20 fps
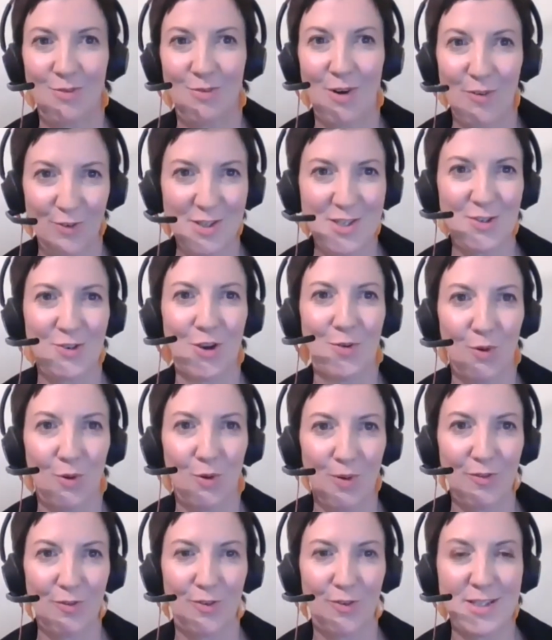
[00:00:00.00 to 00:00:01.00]
reference group
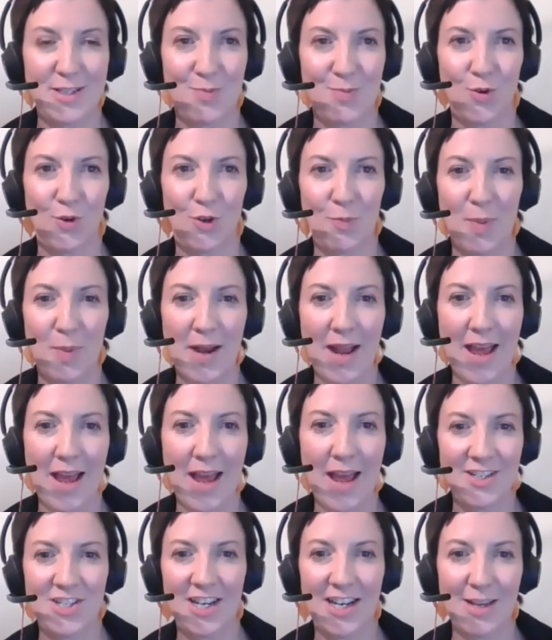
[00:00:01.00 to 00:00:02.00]
or reference board, but
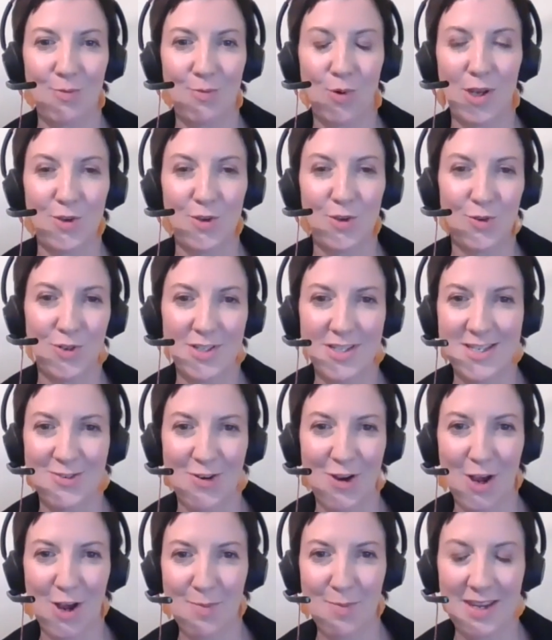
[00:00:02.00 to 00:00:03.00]
actually what you're
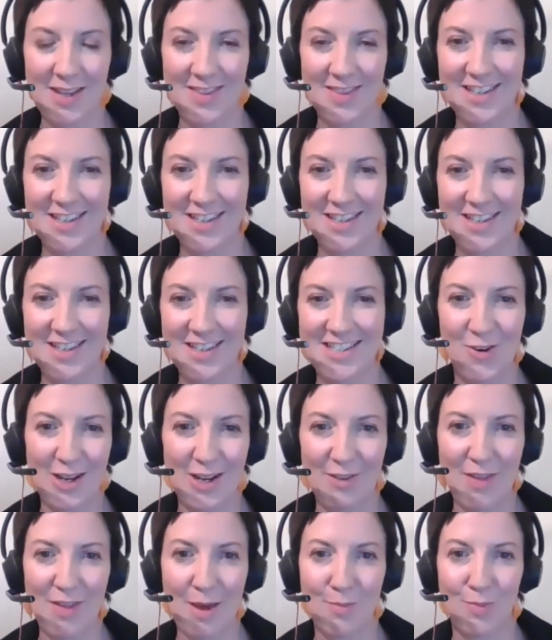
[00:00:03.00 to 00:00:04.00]
describing in the
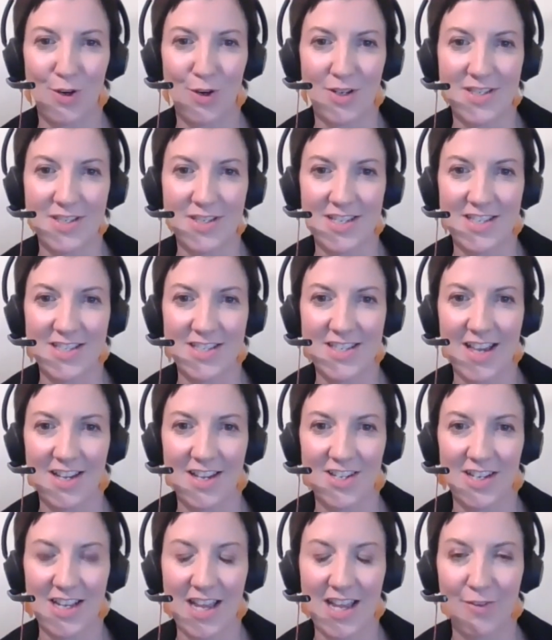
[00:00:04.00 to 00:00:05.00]
integrity of that process
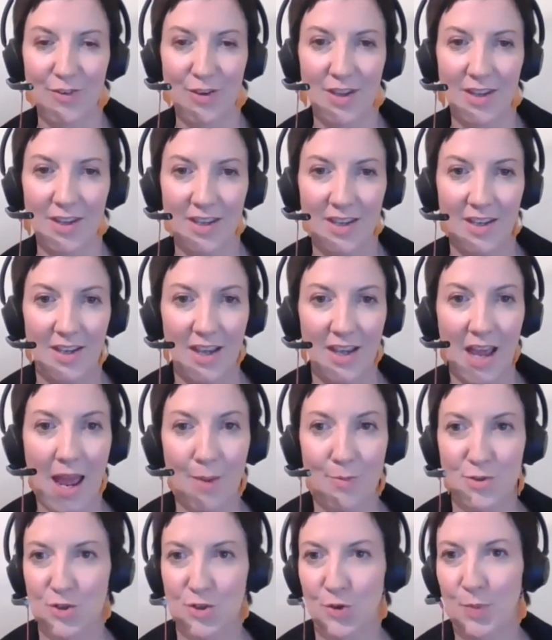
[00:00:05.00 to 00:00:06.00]
is actually having
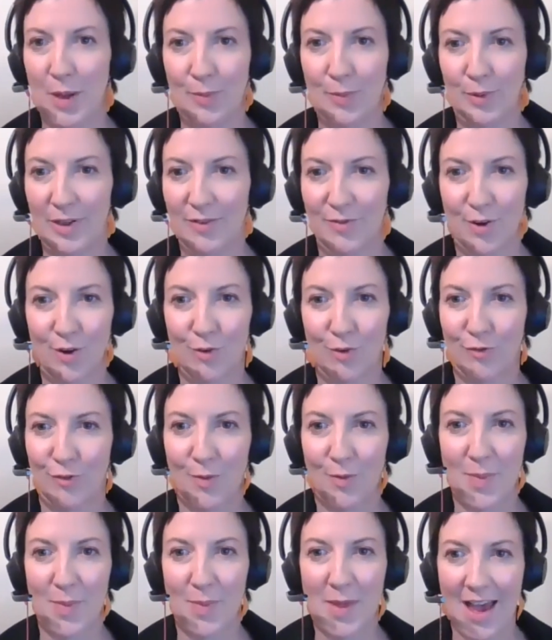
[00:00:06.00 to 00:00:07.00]
Aboriginal people
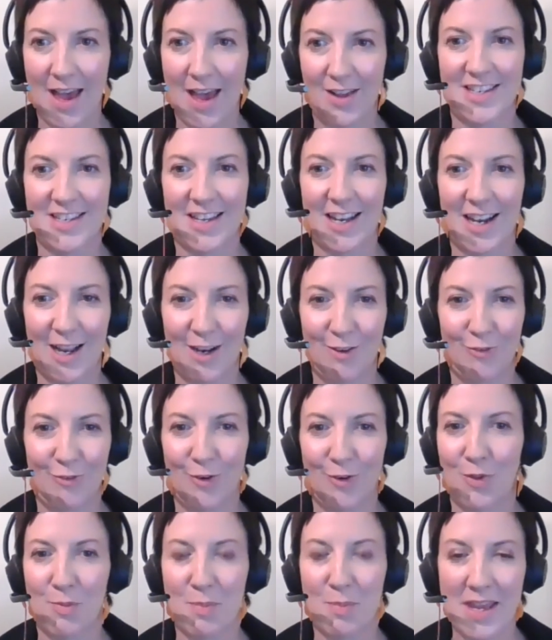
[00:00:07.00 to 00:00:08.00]
involved from the outset and
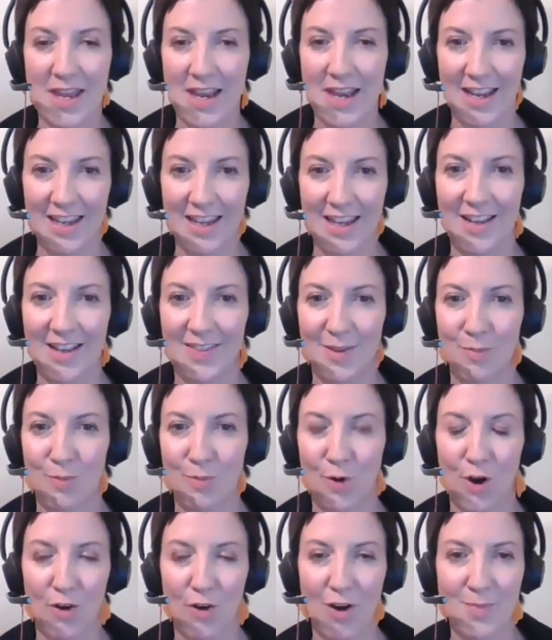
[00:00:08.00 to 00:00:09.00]
from the beginning in
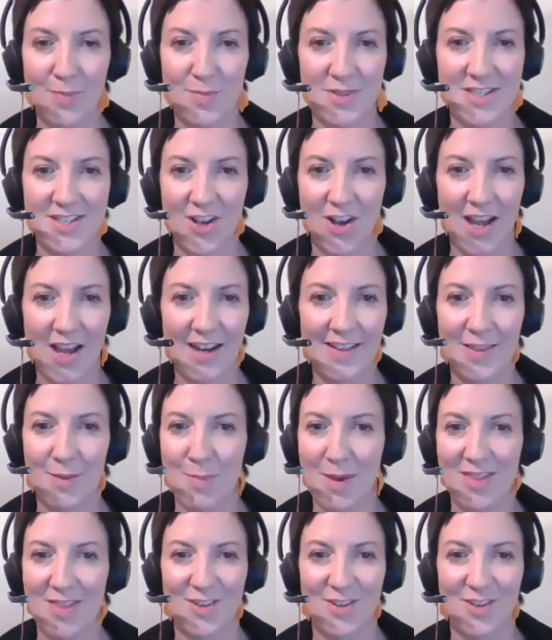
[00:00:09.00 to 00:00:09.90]
the program design and the